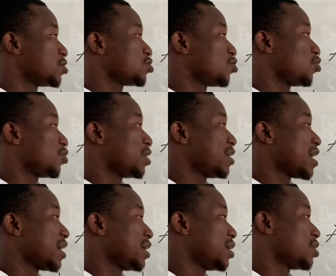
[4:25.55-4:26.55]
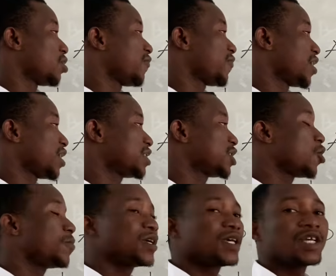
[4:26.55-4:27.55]
So they are the
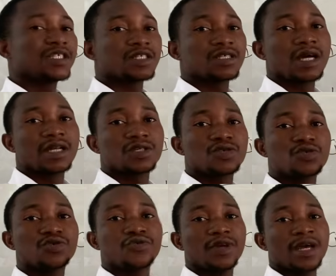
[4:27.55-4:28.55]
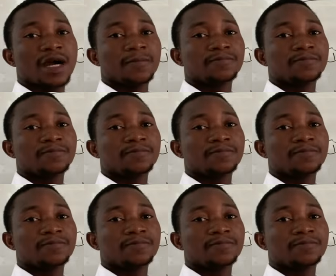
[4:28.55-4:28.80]
financial obligations that the sole trader